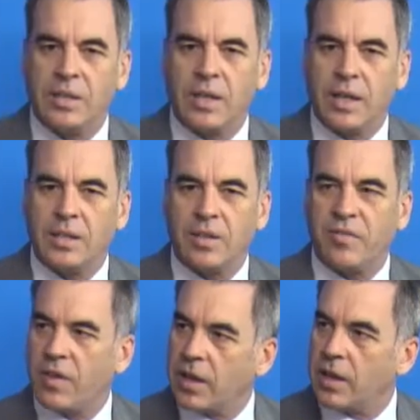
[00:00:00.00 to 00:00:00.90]
it's a
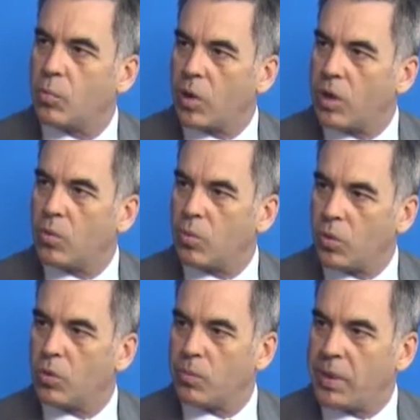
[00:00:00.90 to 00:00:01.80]
fairly
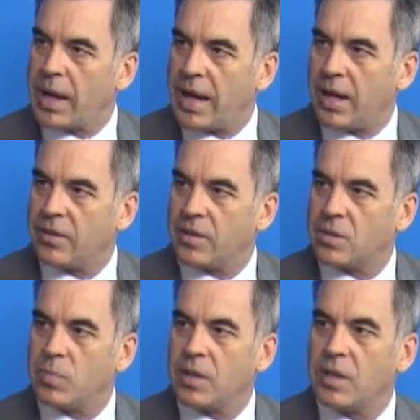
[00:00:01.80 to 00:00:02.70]
well-worn path.
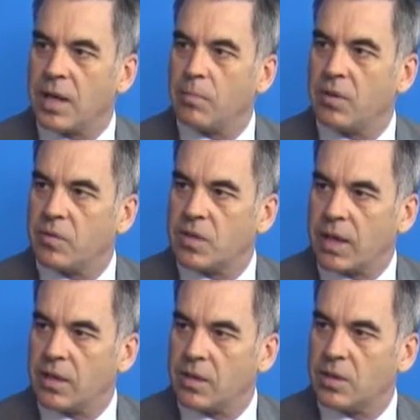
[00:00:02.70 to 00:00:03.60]
There's been a number of
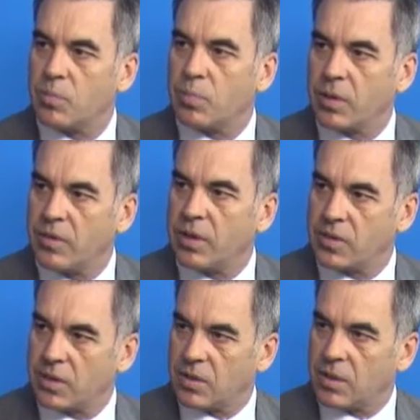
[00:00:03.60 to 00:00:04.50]
studies
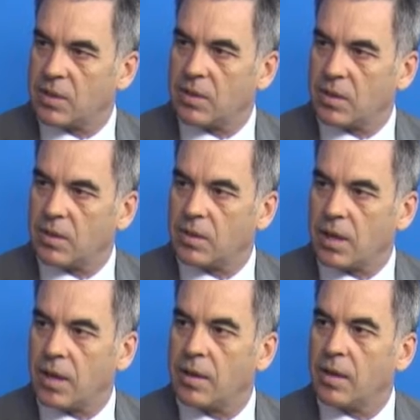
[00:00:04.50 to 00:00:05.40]
previous to this
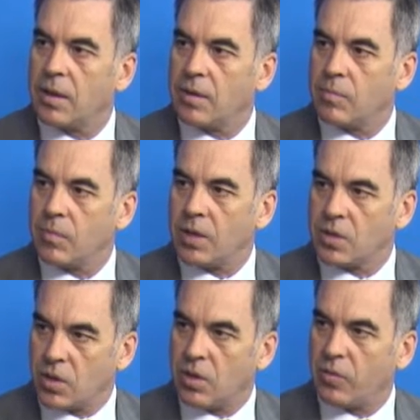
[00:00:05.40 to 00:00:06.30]
that
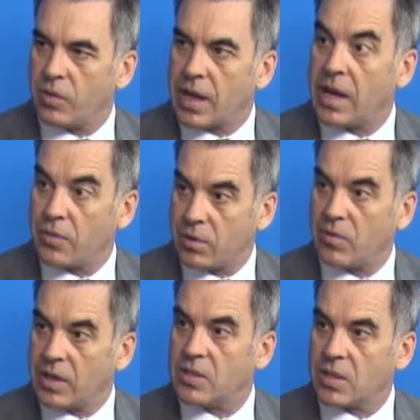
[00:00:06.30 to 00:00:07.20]
myself and other
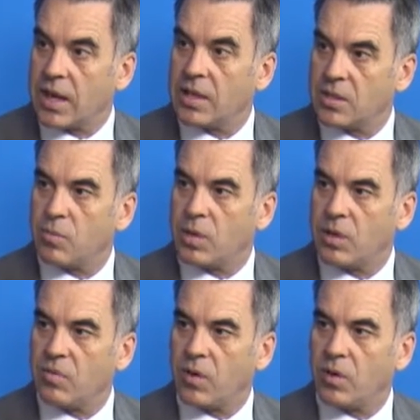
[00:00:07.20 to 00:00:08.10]
investigators have been
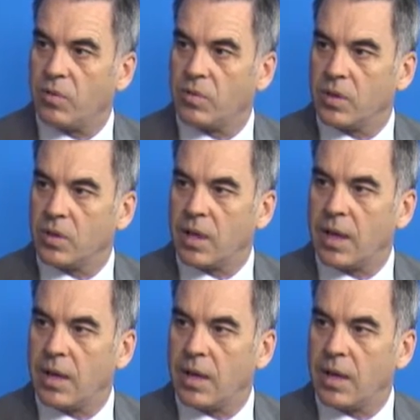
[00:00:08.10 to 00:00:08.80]
involved in.